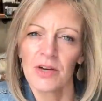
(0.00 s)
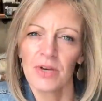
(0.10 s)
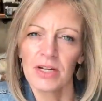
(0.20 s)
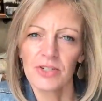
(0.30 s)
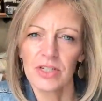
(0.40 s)
We
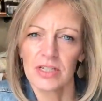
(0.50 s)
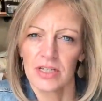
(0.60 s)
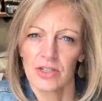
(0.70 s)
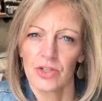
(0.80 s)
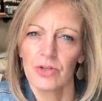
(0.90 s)
actually
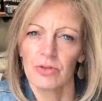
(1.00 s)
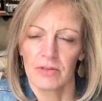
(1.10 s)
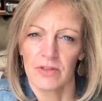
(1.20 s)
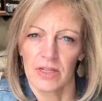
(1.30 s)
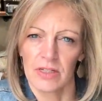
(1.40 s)
did two
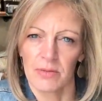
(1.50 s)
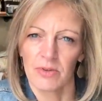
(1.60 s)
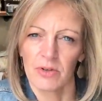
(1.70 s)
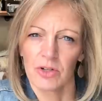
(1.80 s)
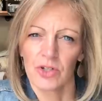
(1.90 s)
of these. I'm
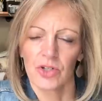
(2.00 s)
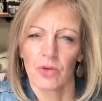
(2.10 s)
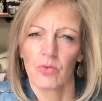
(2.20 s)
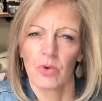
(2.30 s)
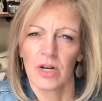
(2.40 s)
only going to show
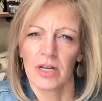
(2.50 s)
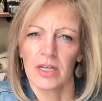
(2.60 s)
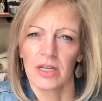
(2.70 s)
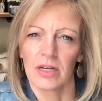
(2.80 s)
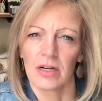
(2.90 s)
one
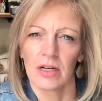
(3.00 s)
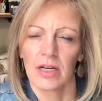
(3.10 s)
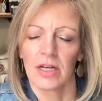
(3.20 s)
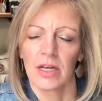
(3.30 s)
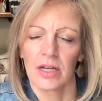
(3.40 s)
here,
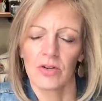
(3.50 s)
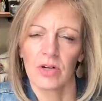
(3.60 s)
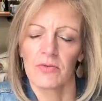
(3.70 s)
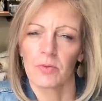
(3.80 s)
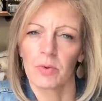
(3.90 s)
and I don't
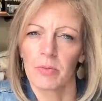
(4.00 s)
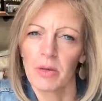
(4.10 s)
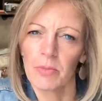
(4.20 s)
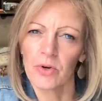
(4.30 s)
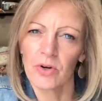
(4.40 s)
even
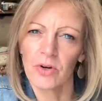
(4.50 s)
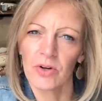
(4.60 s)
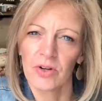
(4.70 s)
remember